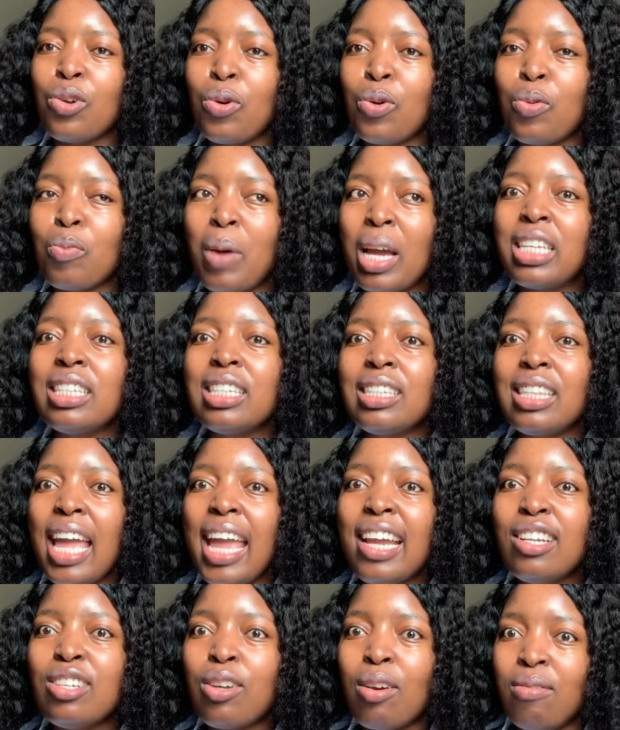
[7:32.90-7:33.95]
my
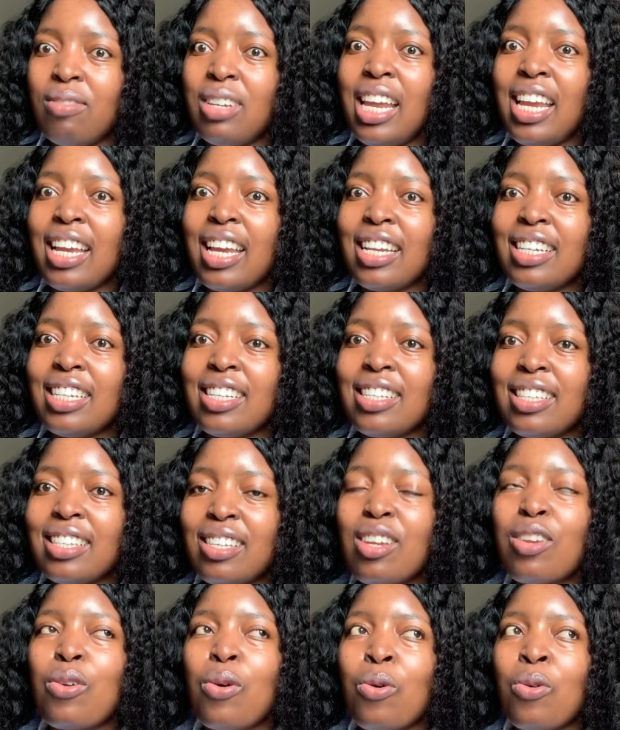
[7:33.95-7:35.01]
state of nakedness,
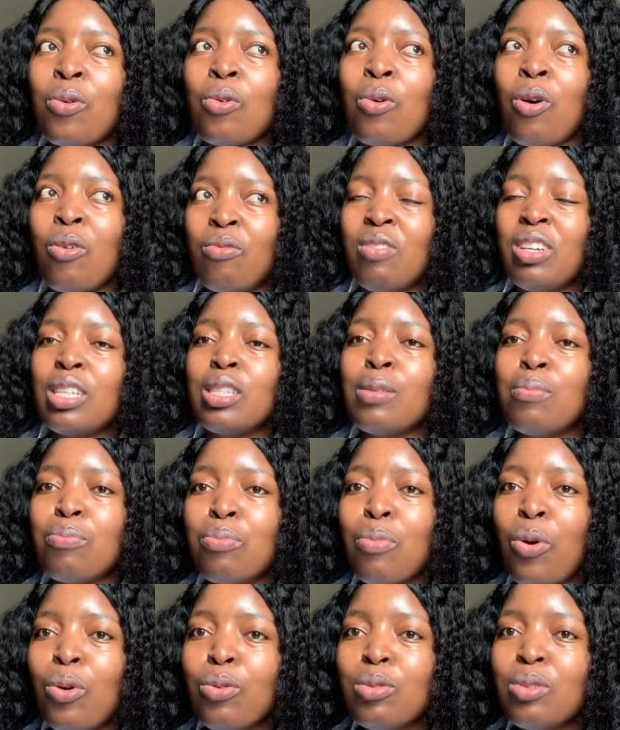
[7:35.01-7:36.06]
of
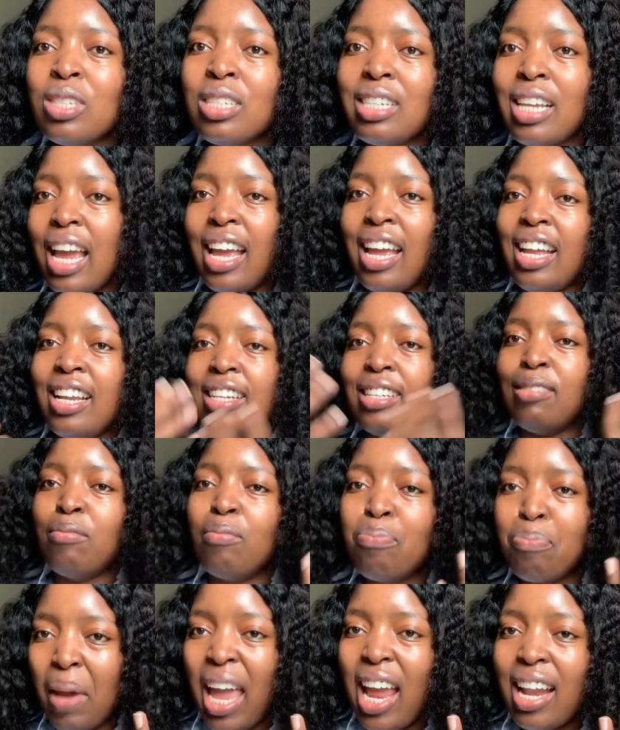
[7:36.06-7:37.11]
exposed
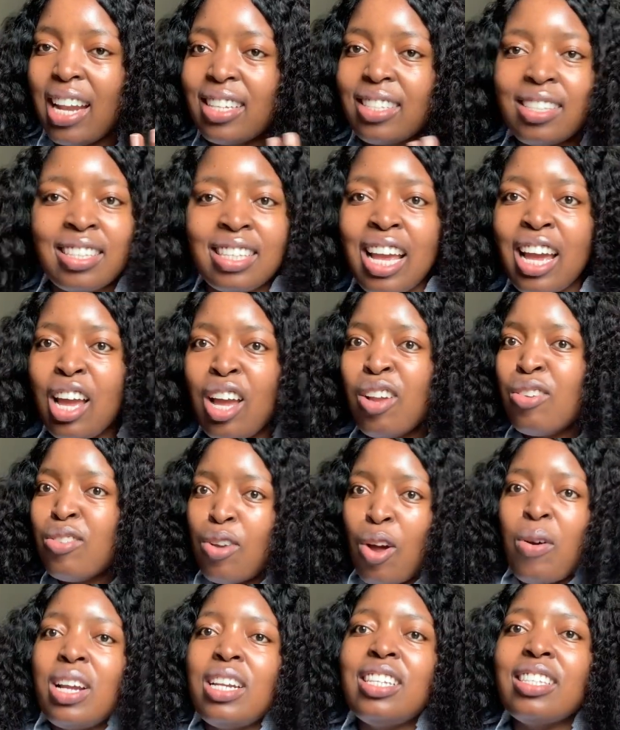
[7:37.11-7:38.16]
and bareness.
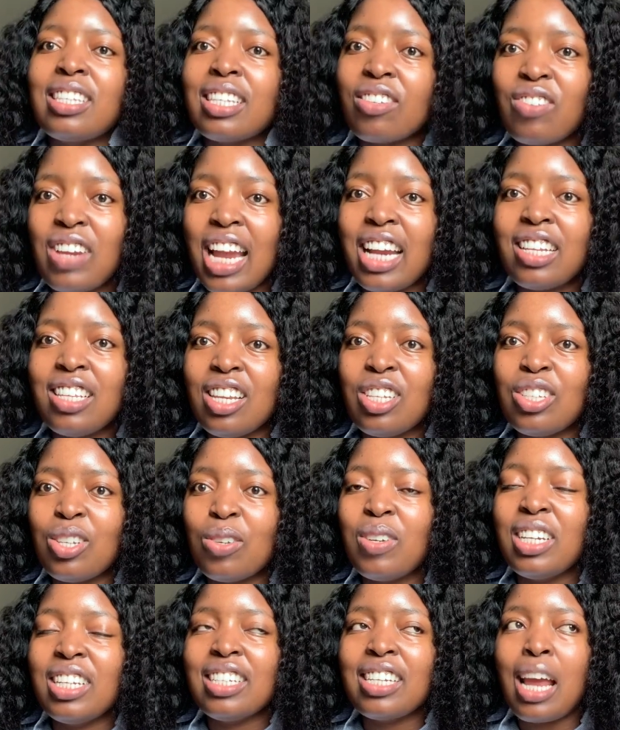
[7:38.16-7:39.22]
No one is reacting to
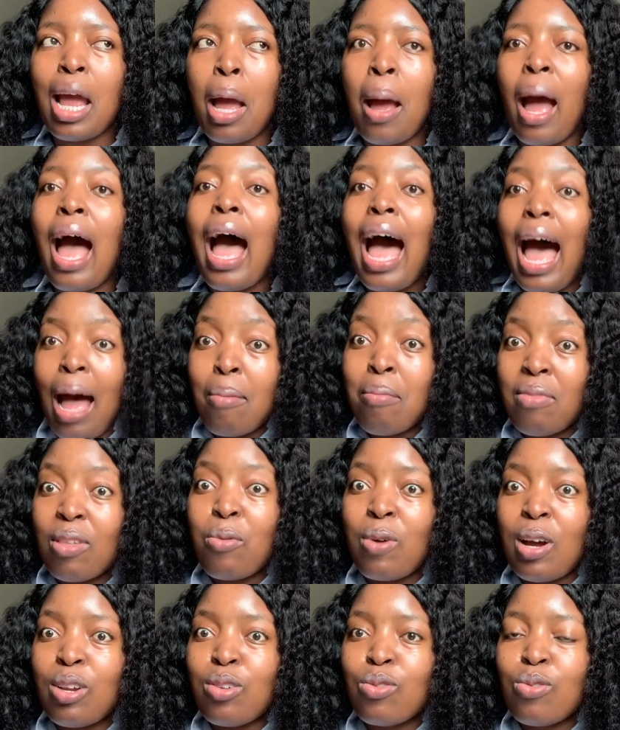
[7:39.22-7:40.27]
it. I'm the
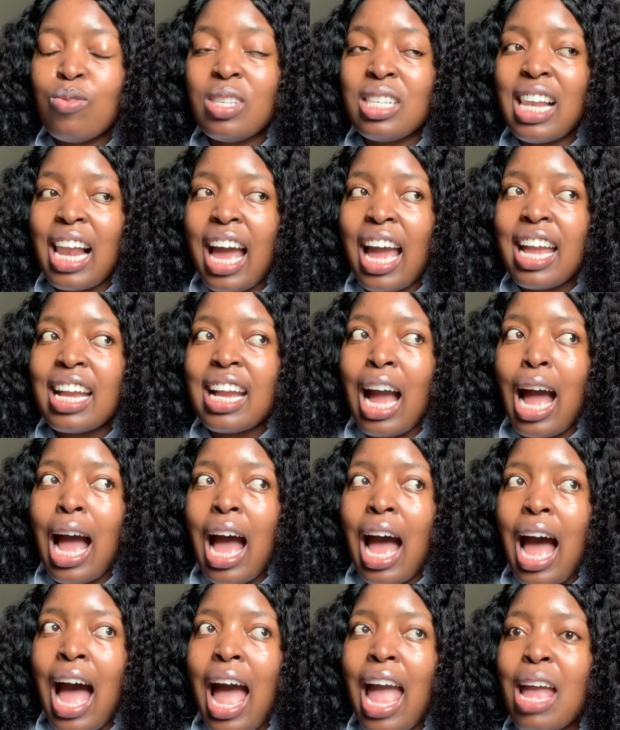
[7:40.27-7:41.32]
one who's like,
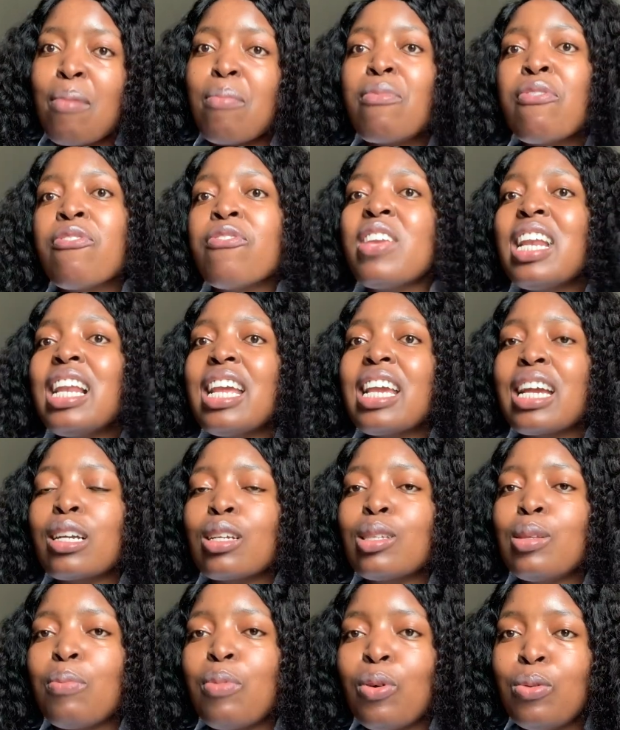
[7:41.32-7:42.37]
I am feeling
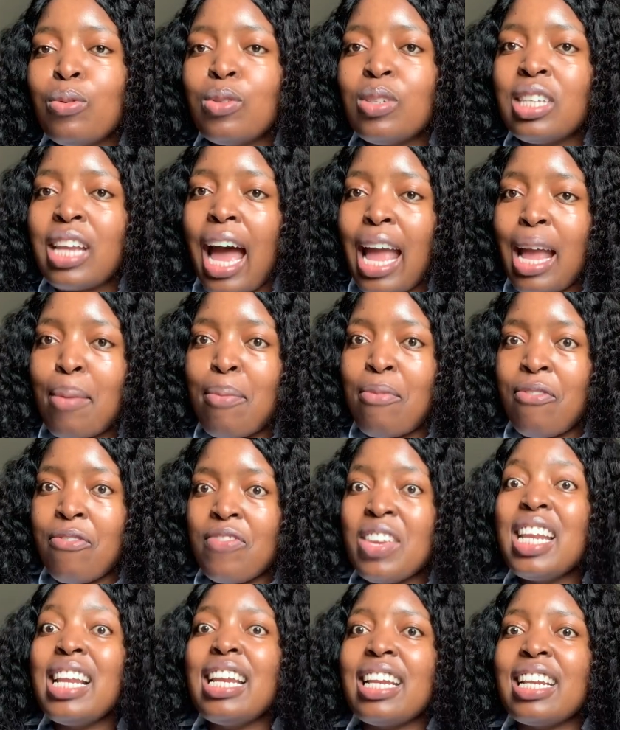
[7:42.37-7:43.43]
exposed, I am
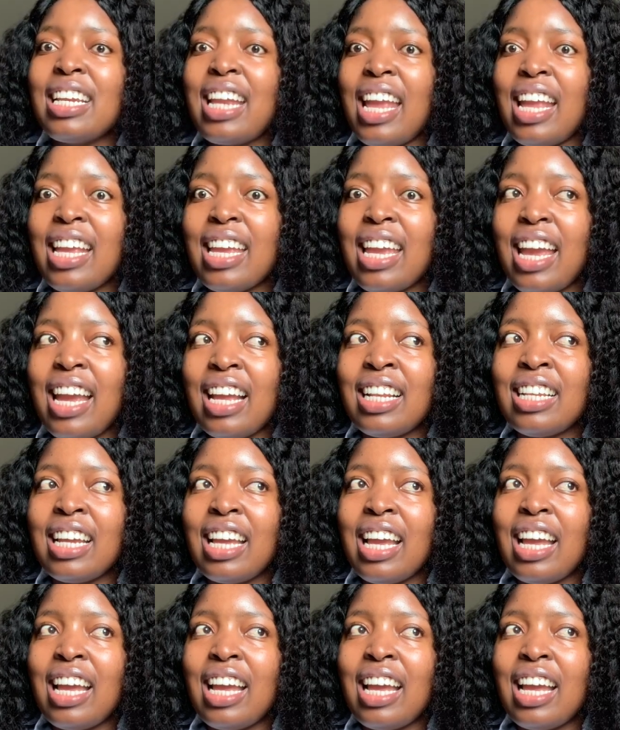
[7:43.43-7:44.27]
feeling naked,